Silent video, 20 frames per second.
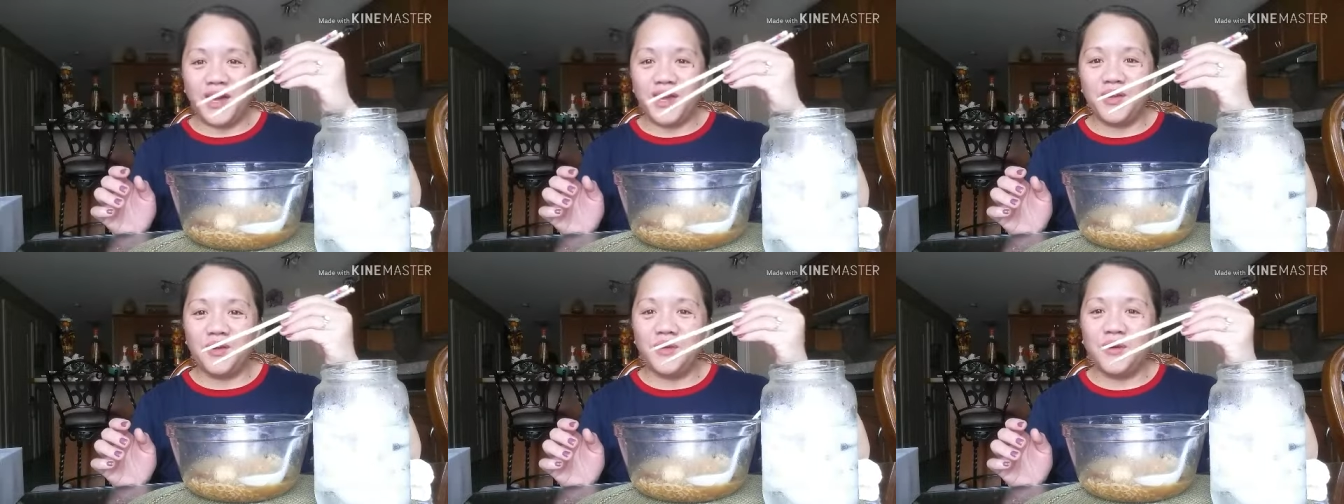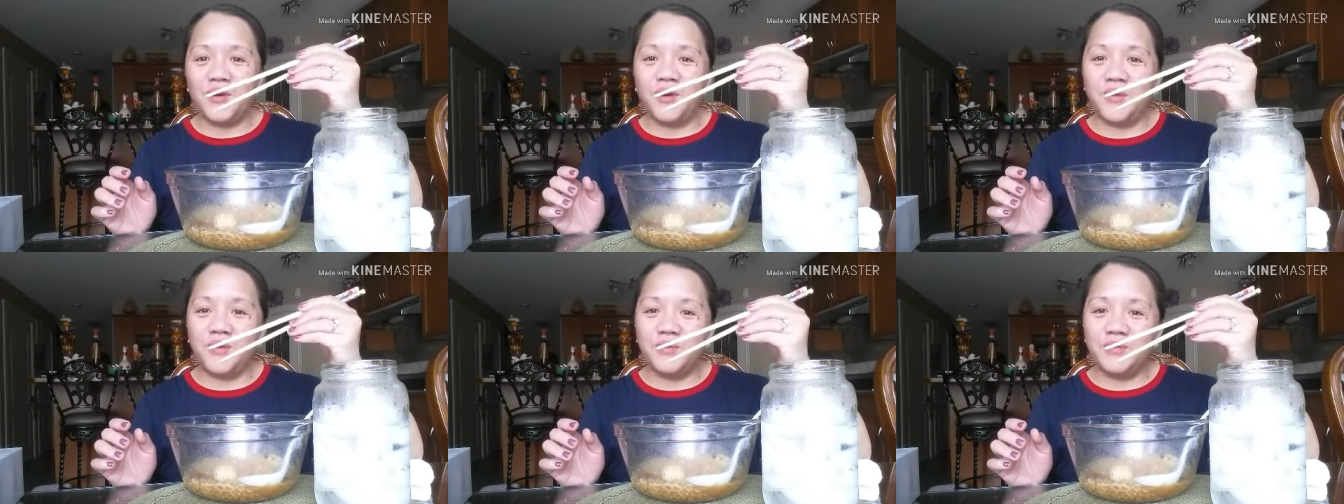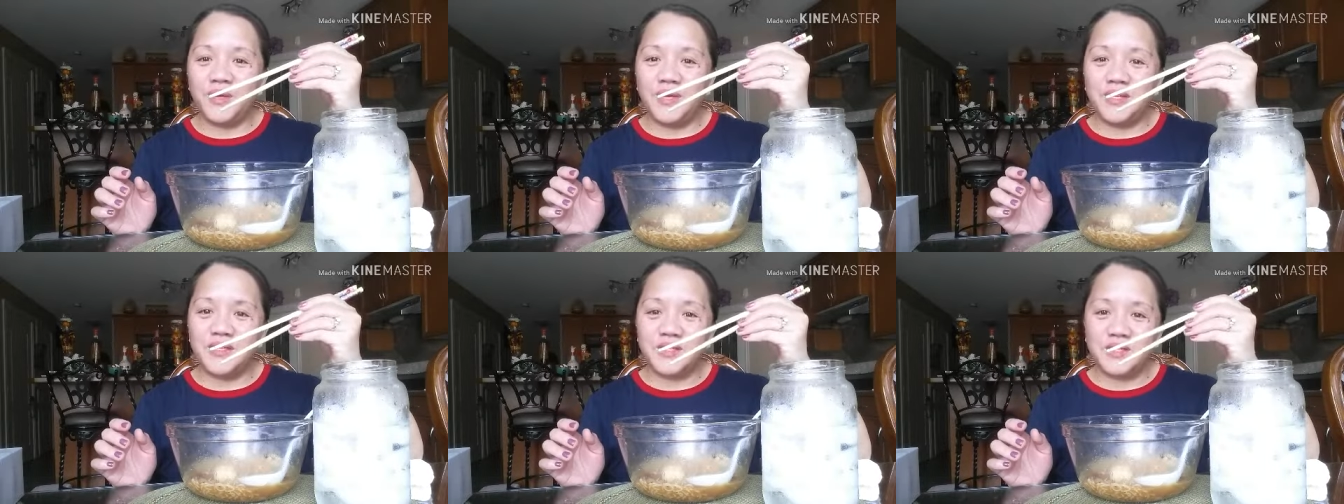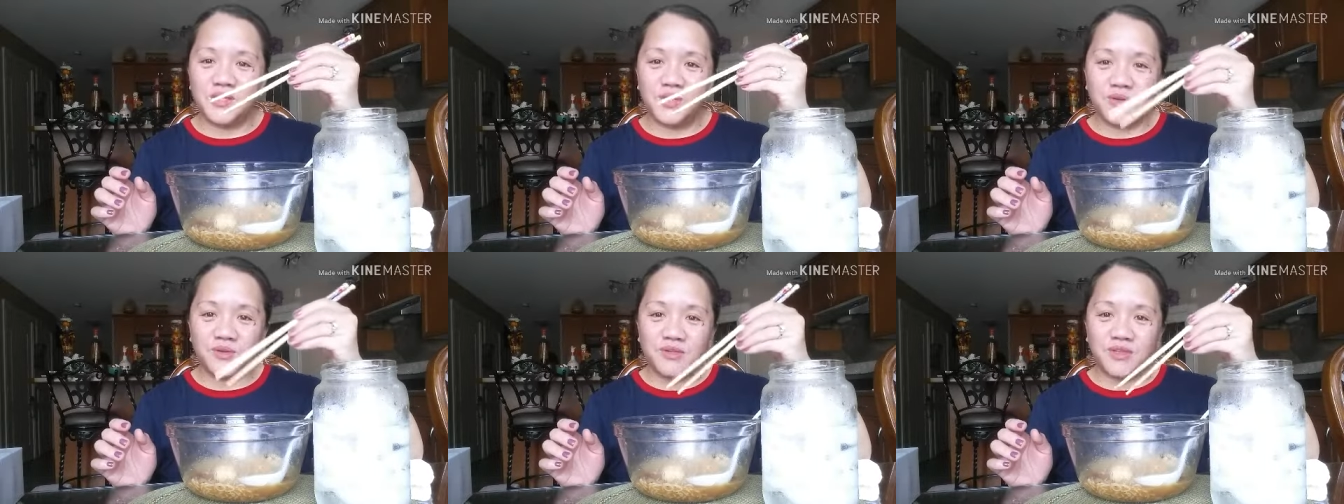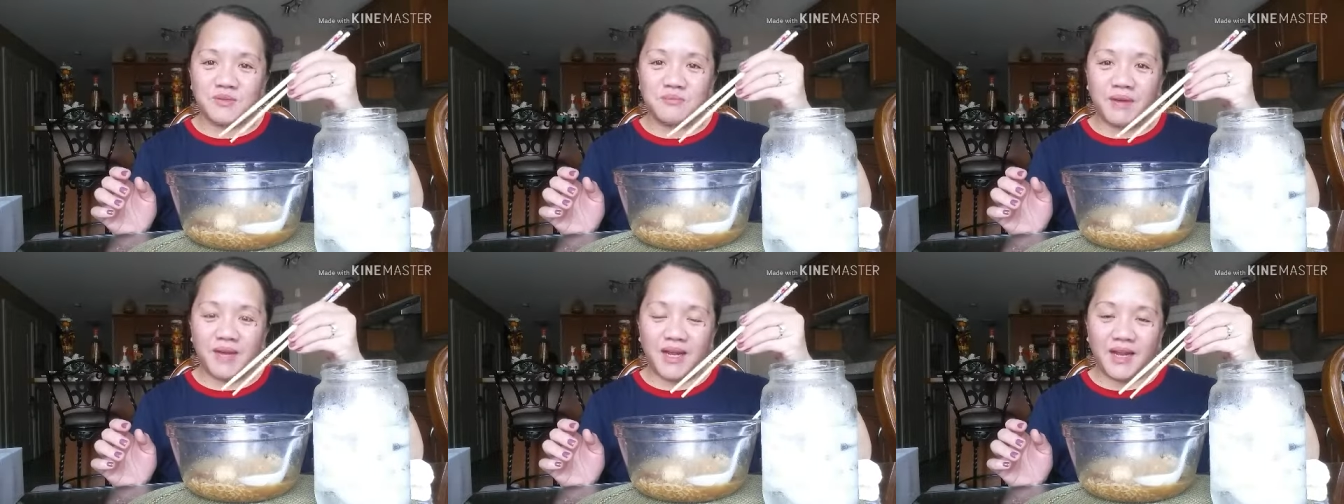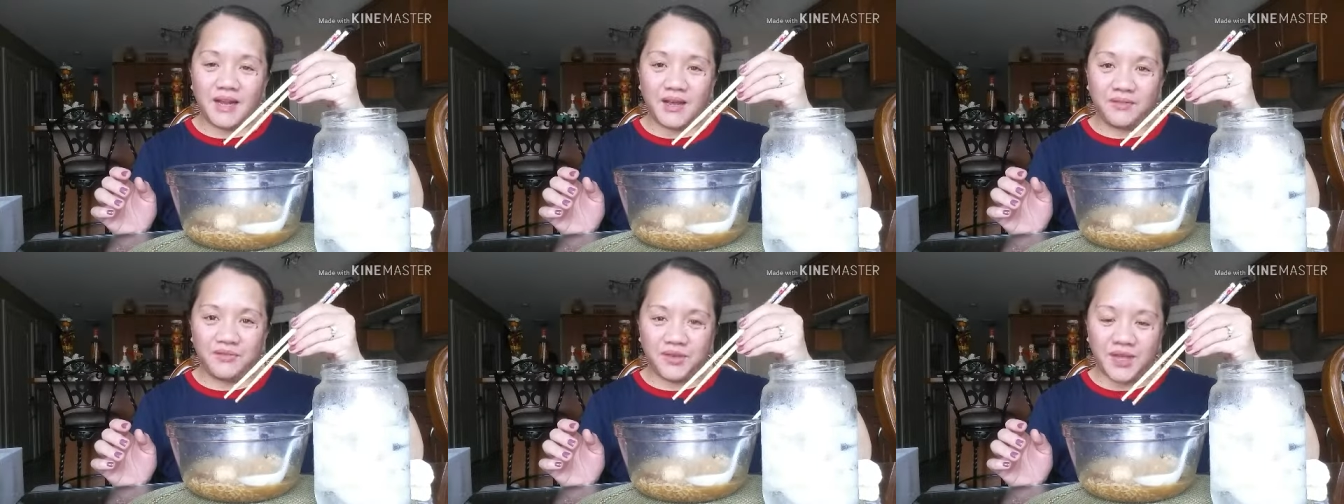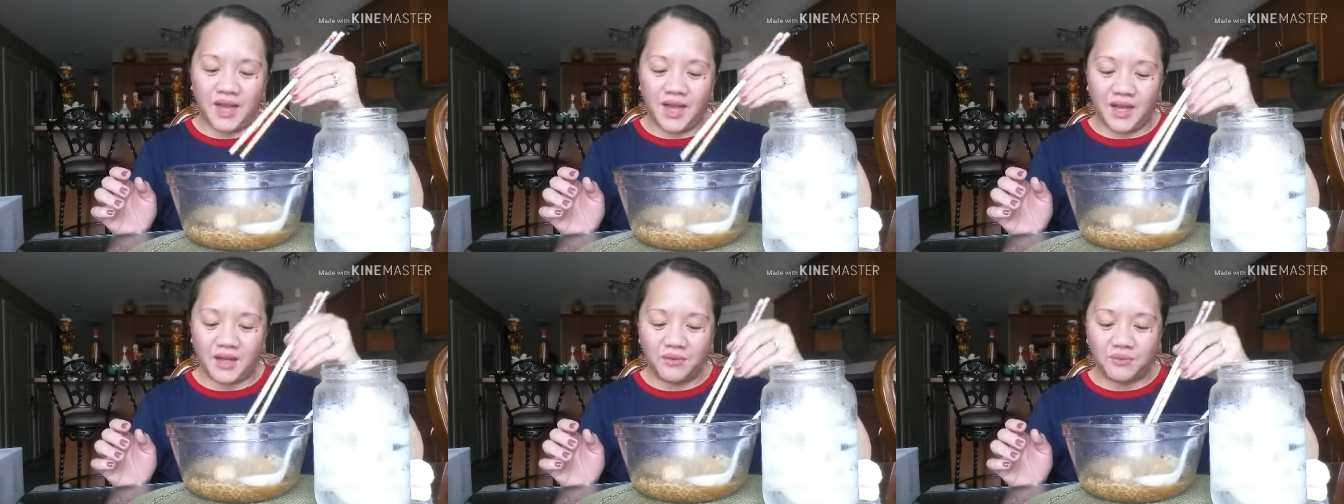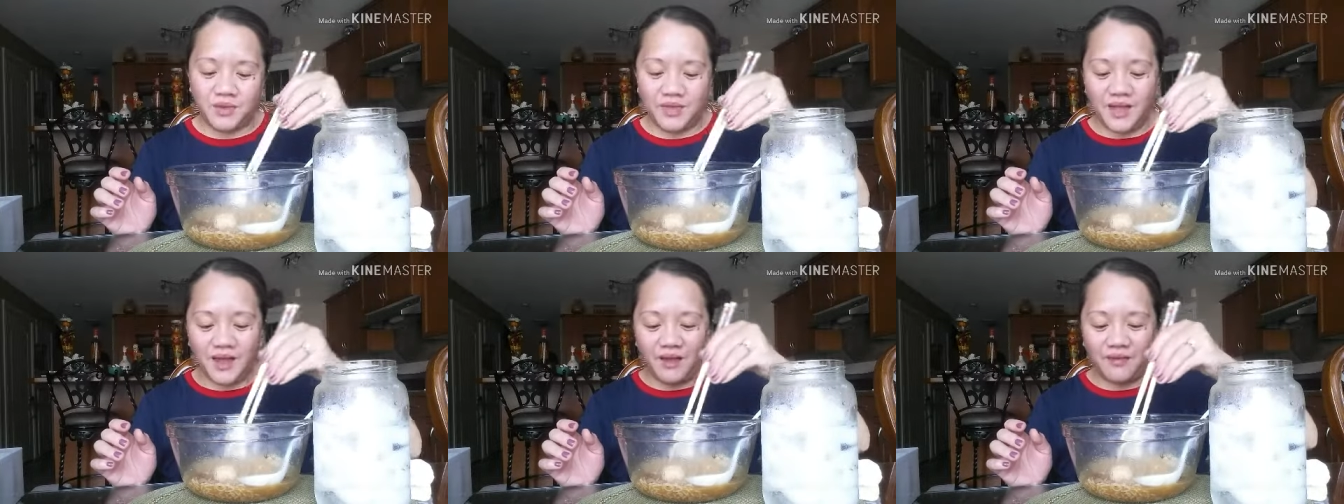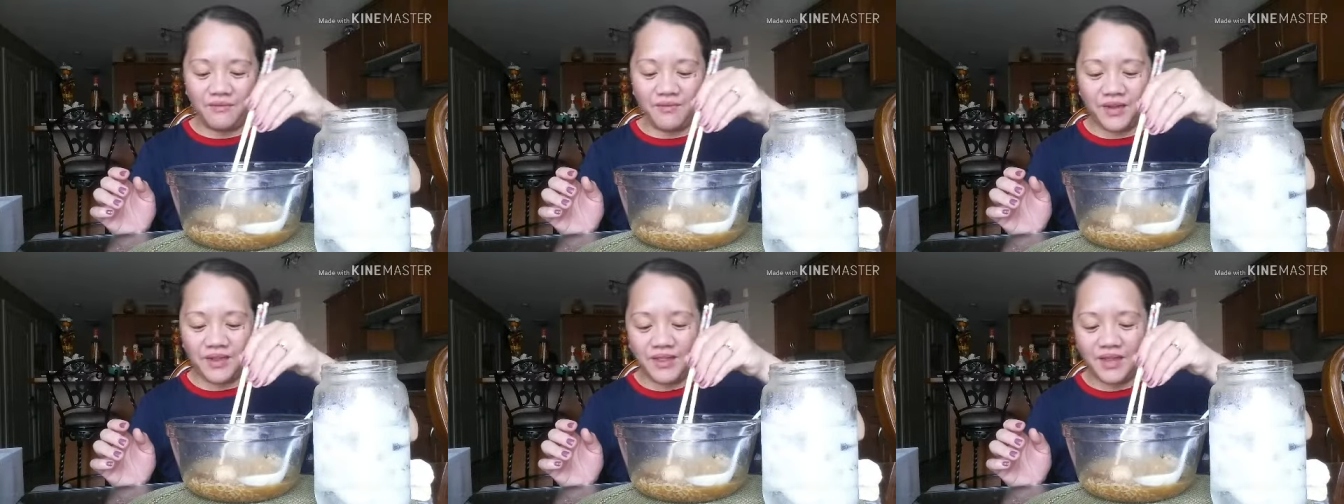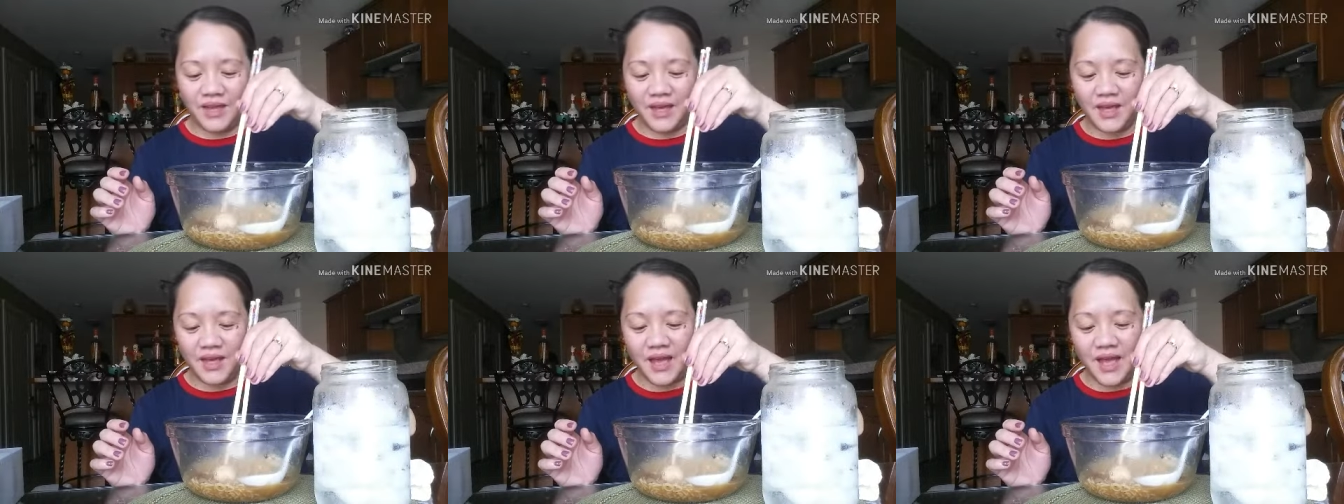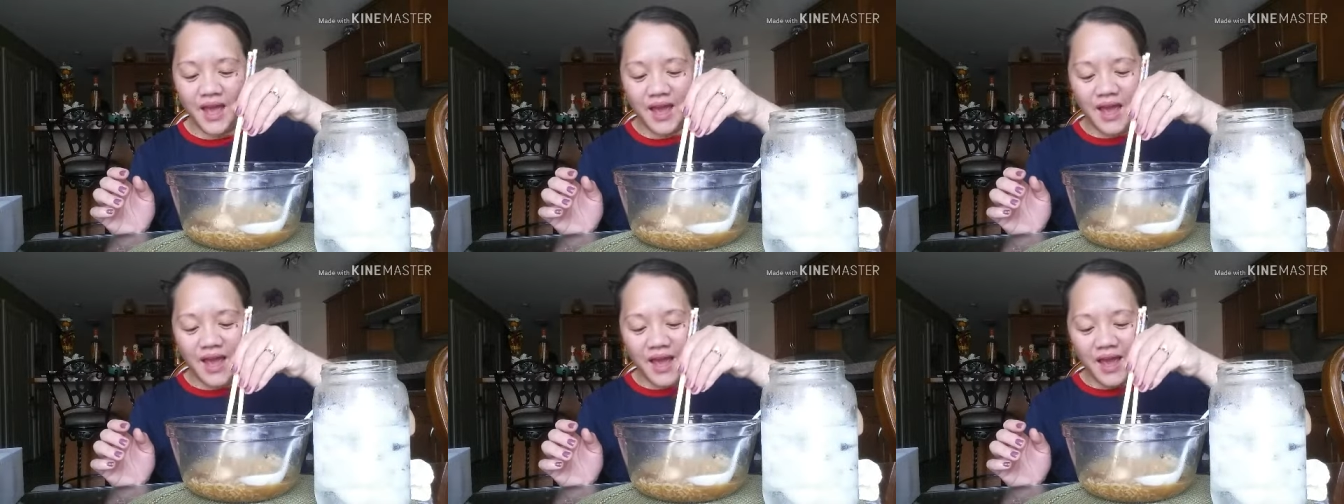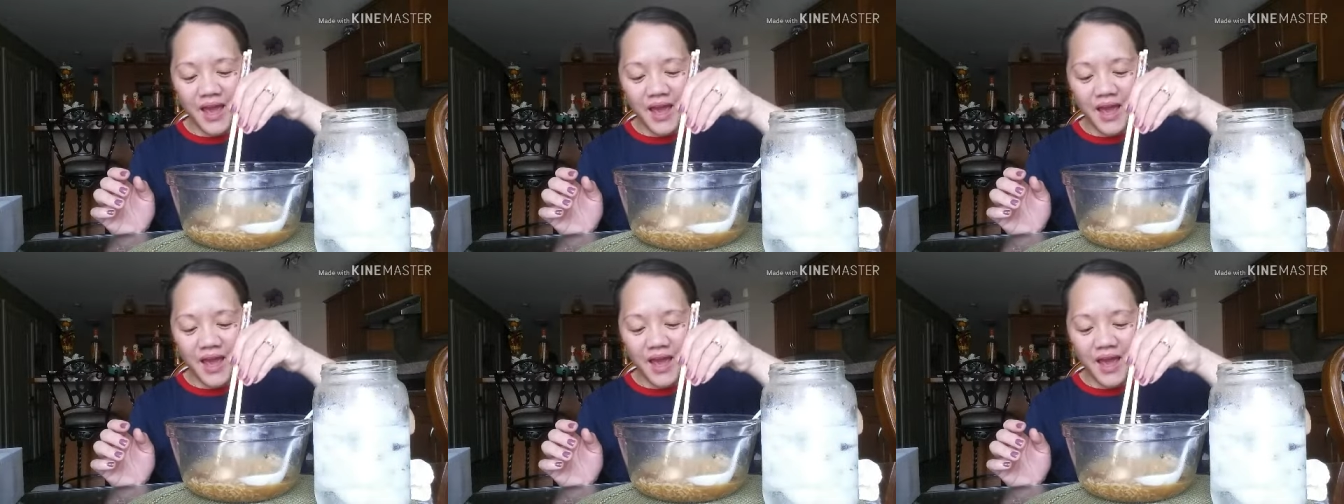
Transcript: I always use my left hand with everything.